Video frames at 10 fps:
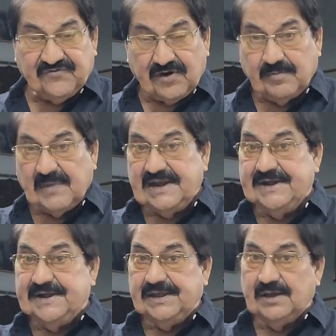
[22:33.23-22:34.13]

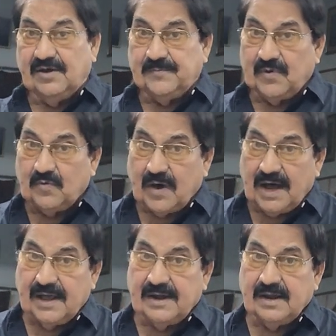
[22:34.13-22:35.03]
informality of
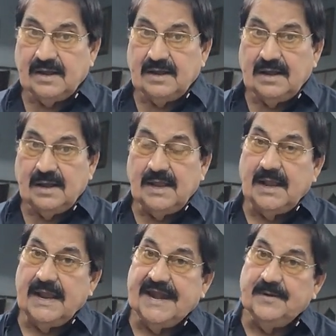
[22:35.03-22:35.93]
work
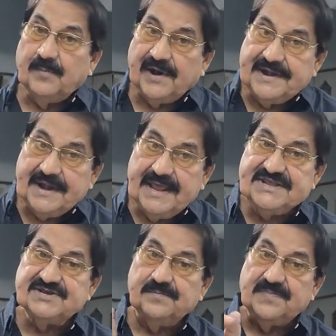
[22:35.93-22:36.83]
and
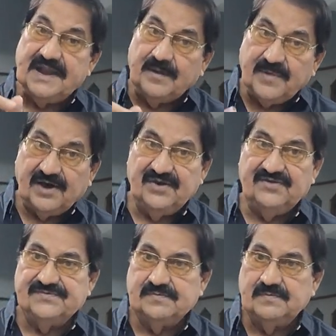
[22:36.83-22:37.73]
bondage of
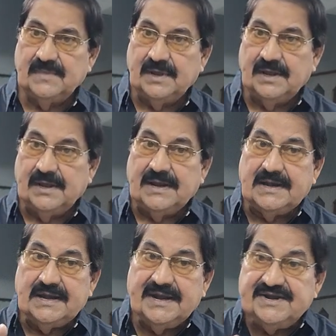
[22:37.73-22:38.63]
labor
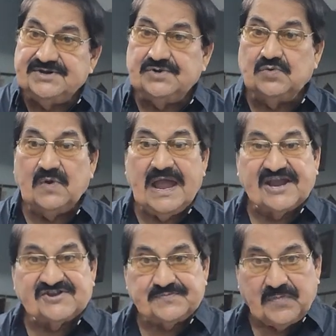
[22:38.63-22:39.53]
lead to
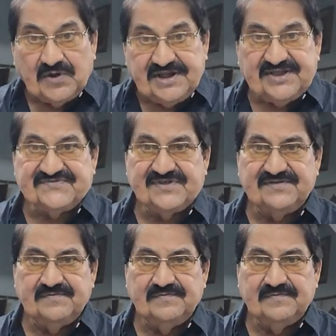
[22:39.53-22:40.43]

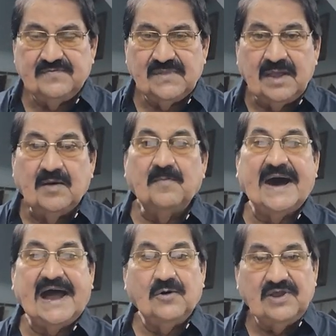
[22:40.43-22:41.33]
exploitation,
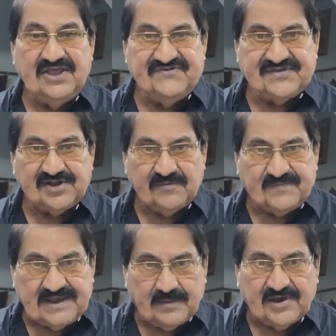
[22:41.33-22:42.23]
violation
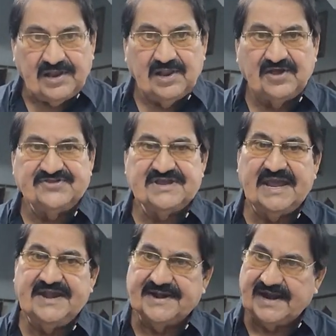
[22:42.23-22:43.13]
of labor laws
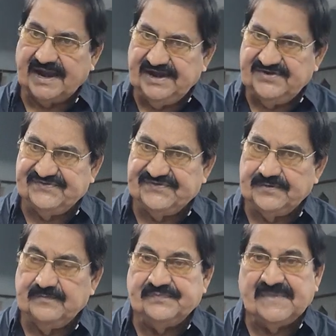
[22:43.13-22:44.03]
and
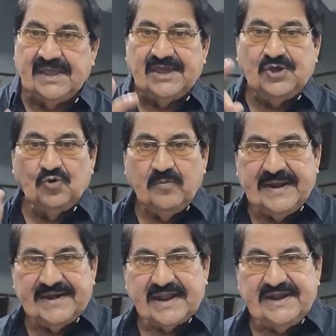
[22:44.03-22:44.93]
rights,
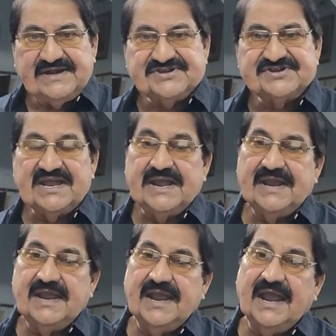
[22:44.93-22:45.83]
human rights,
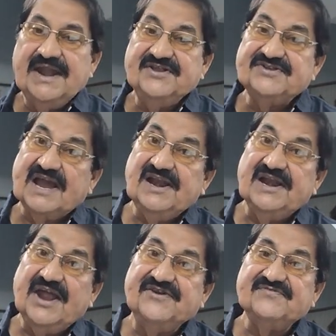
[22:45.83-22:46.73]
and
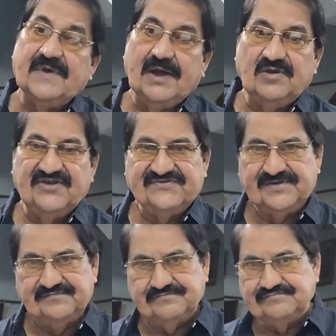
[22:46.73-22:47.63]
child rights
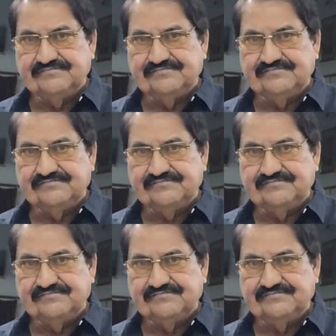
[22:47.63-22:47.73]
violation.